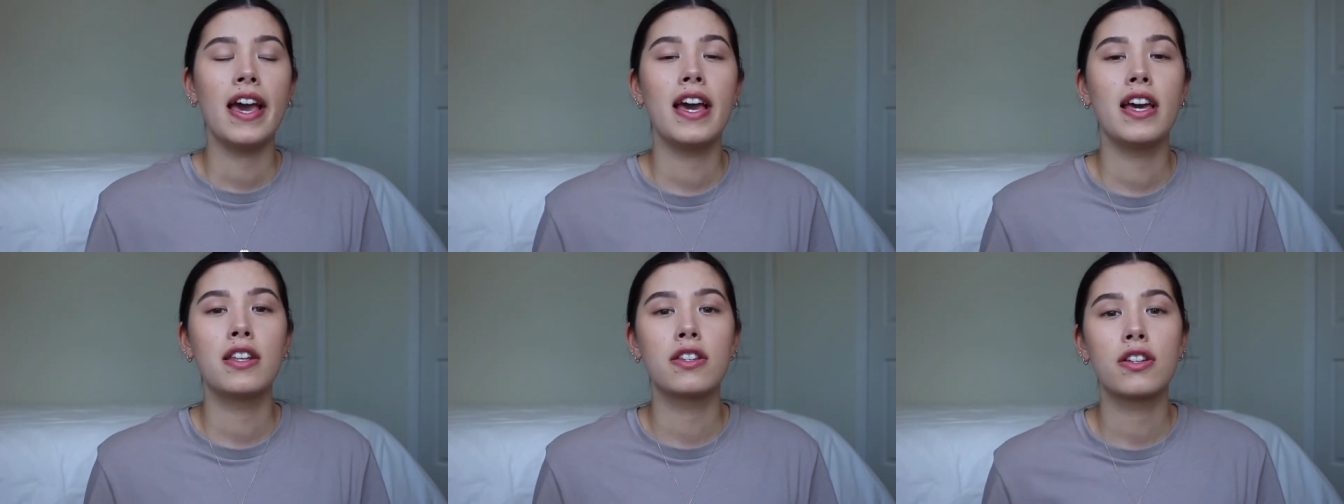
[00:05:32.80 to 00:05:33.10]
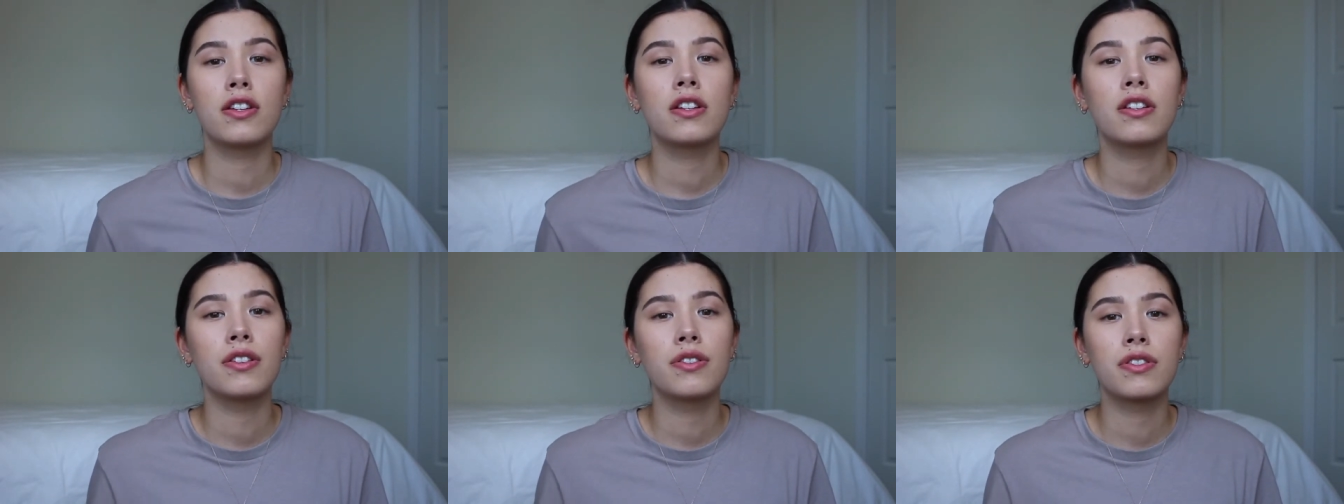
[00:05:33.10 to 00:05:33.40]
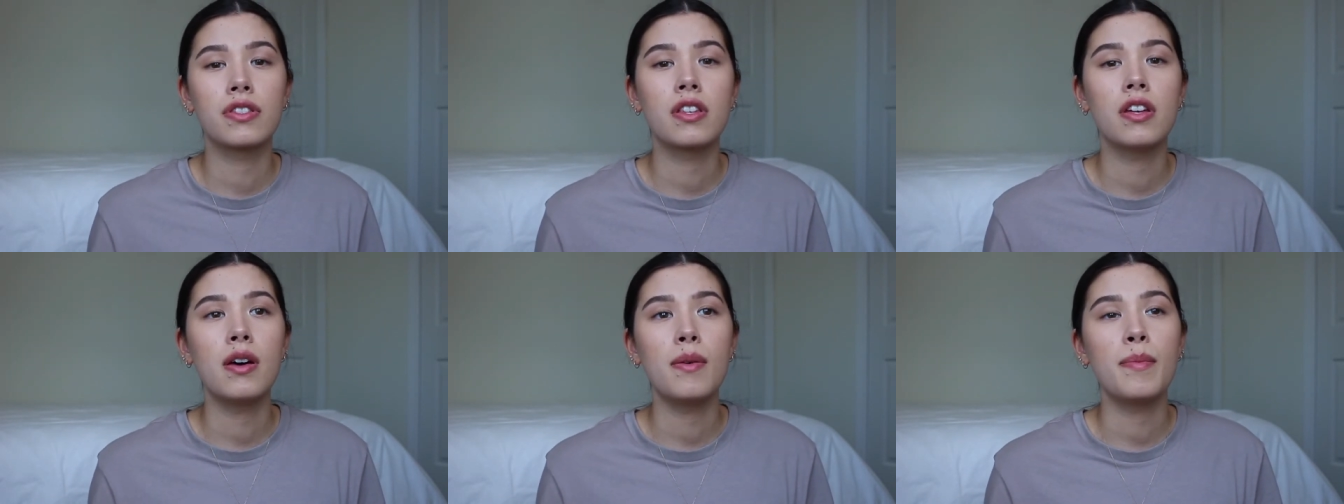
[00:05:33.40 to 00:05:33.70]

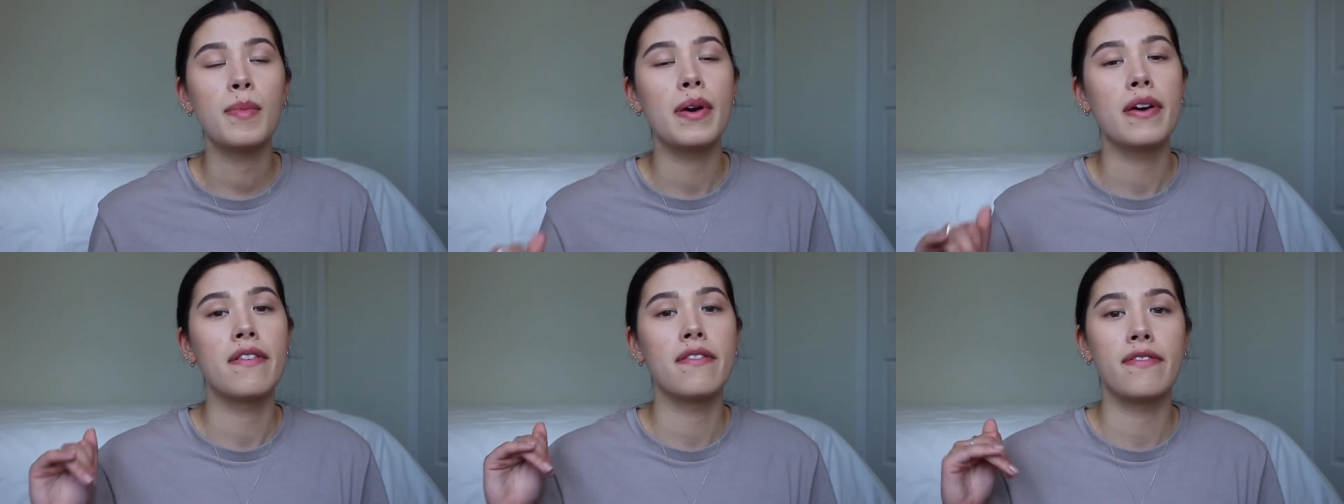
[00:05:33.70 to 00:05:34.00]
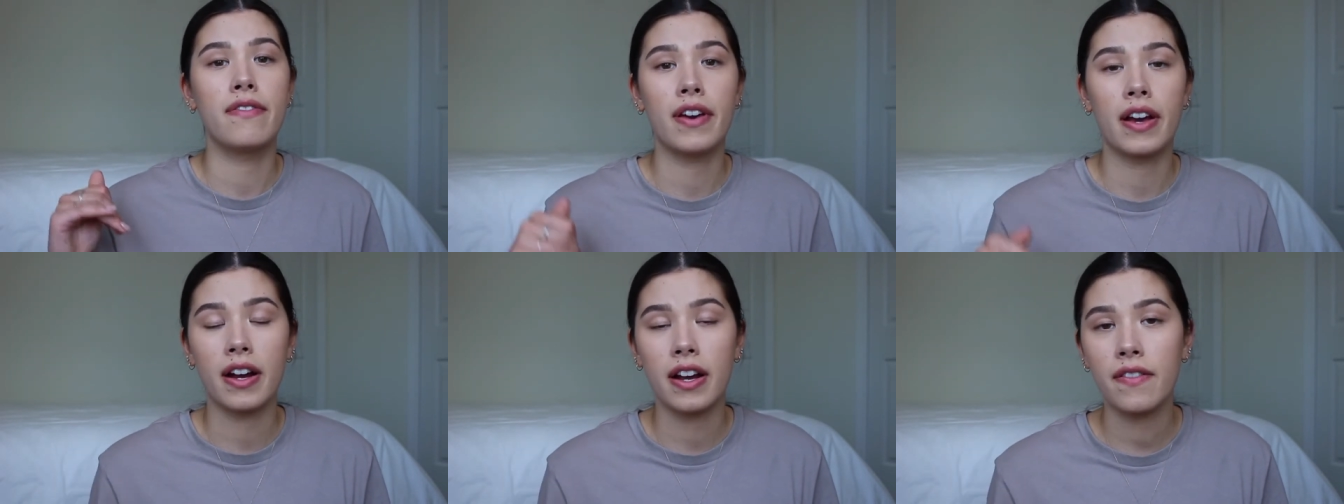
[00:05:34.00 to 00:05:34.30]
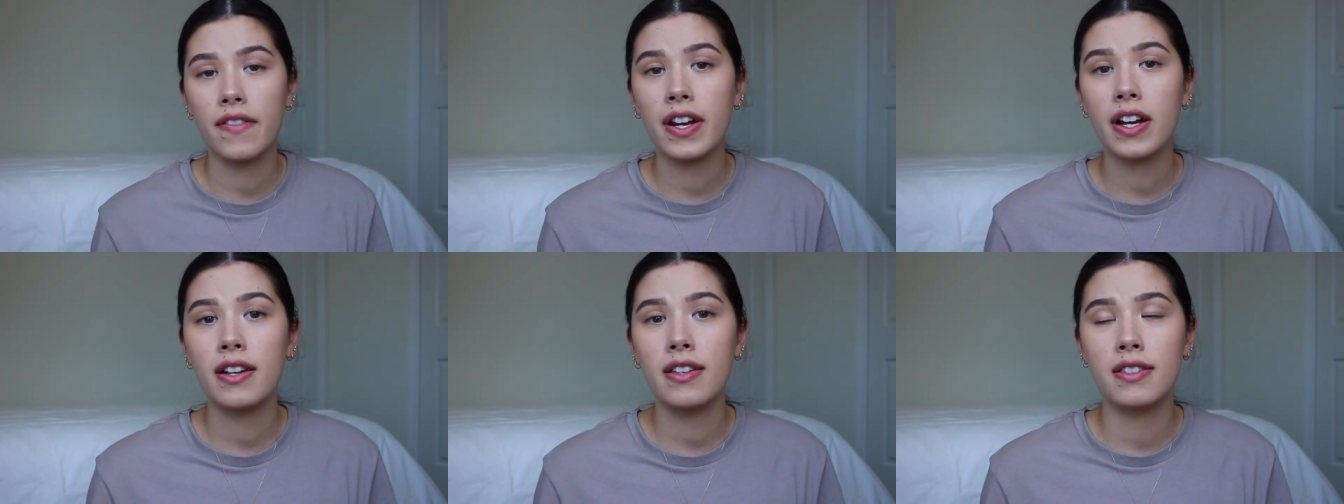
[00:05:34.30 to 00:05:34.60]
introduce them very,
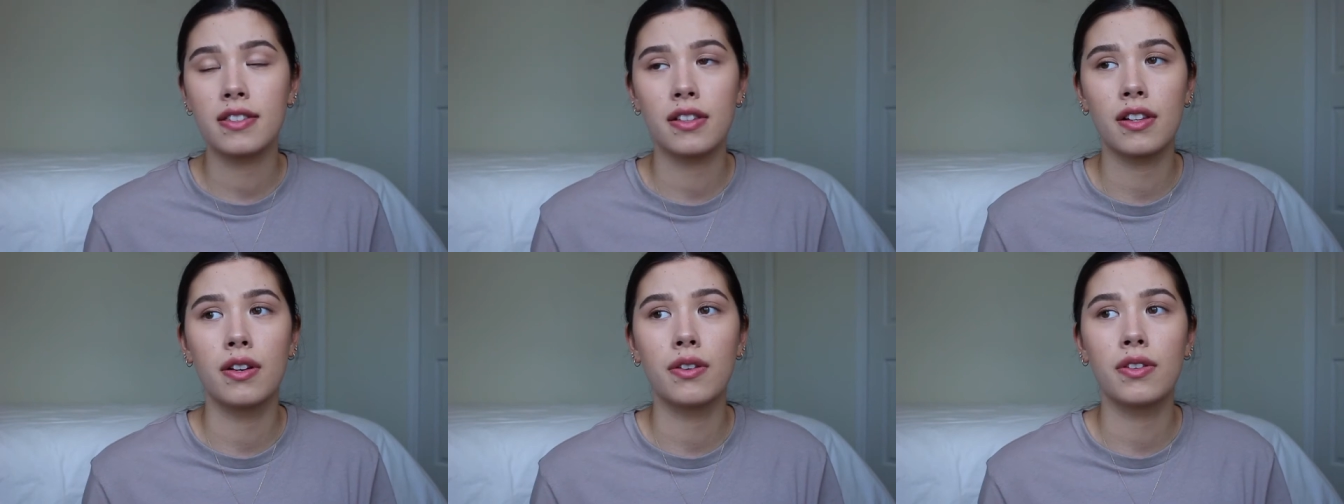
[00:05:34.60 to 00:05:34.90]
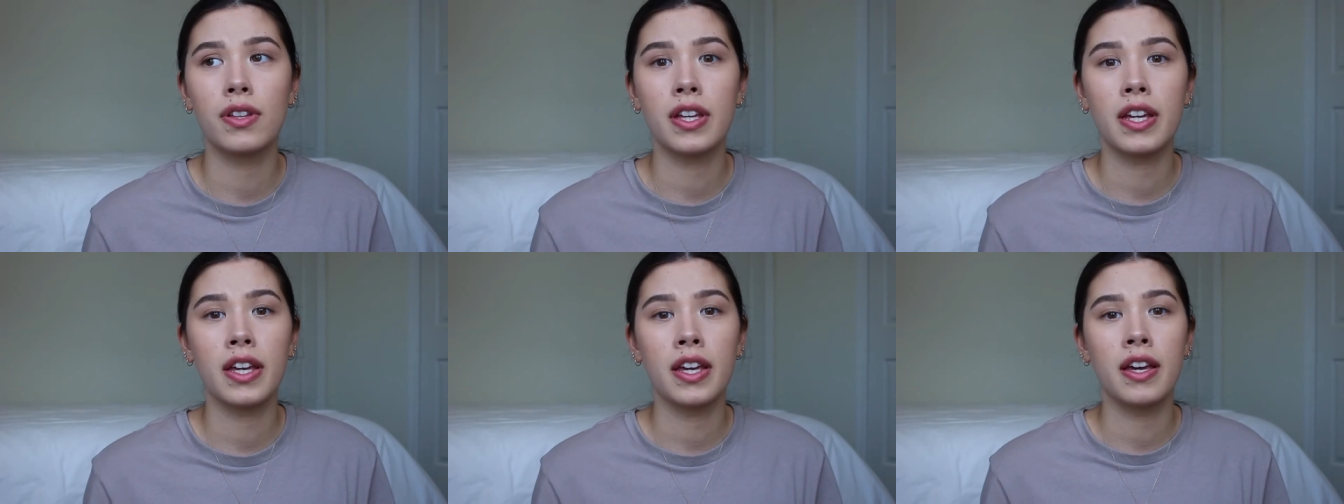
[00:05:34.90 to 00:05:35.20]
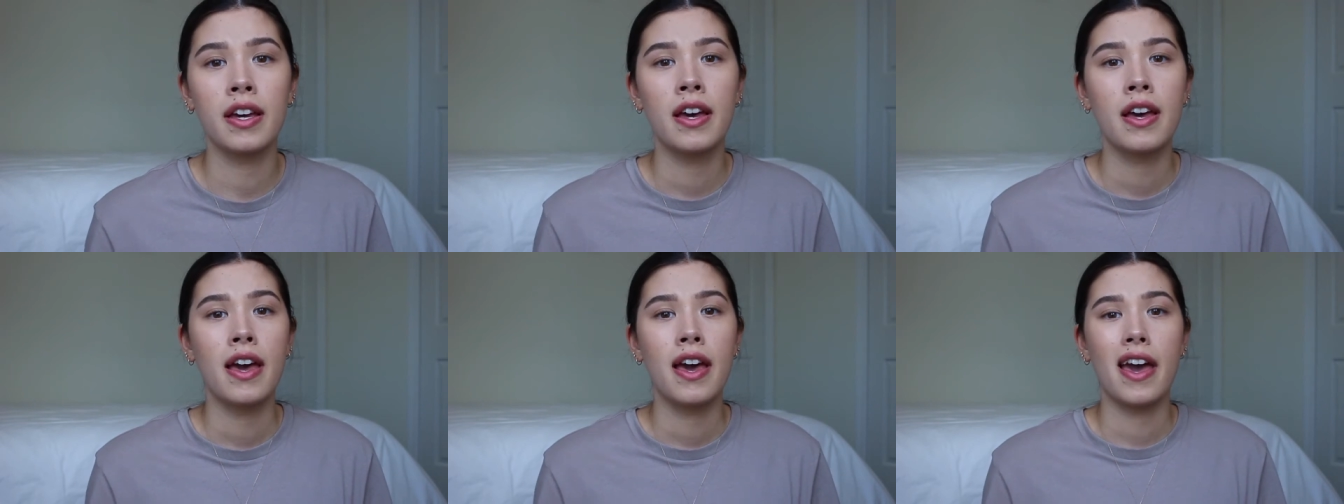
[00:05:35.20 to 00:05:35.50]
very
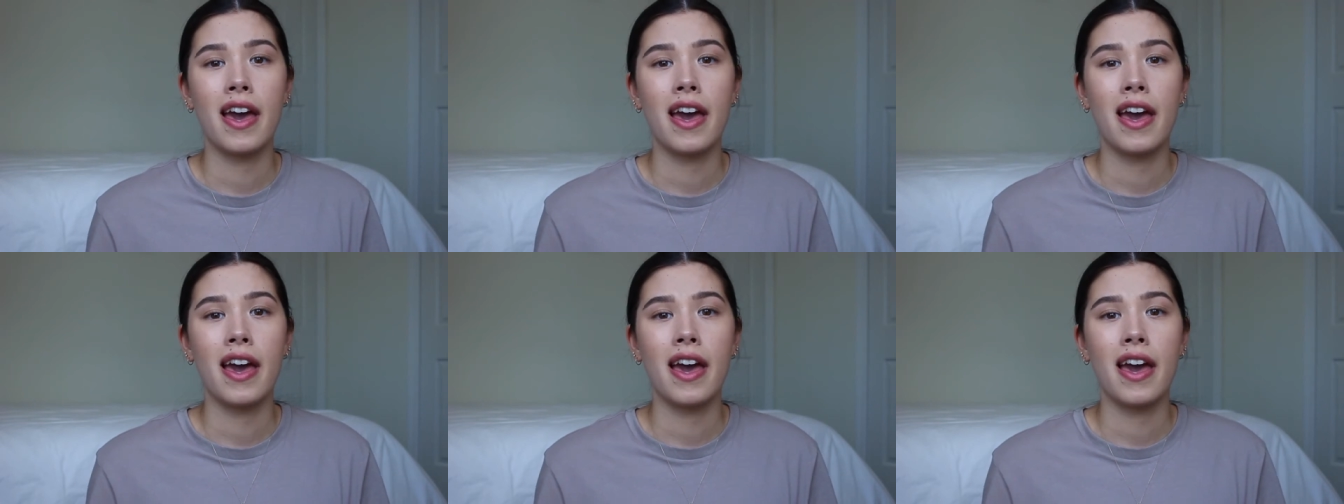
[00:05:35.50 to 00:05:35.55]
slowly,